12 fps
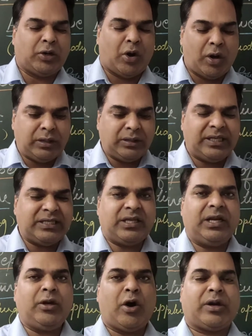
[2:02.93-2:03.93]
All these
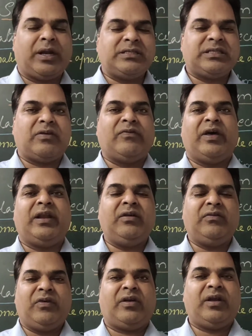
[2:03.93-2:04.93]
three organs are
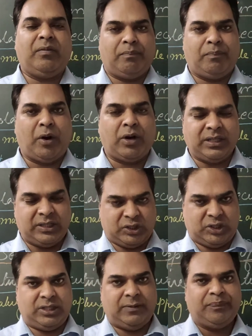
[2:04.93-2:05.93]
very
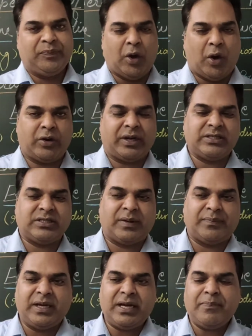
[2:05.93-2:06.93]
important organs of
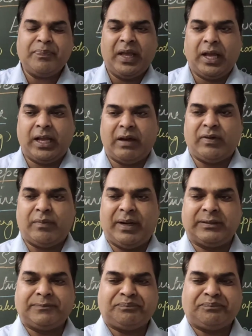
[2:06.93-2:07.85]
the government.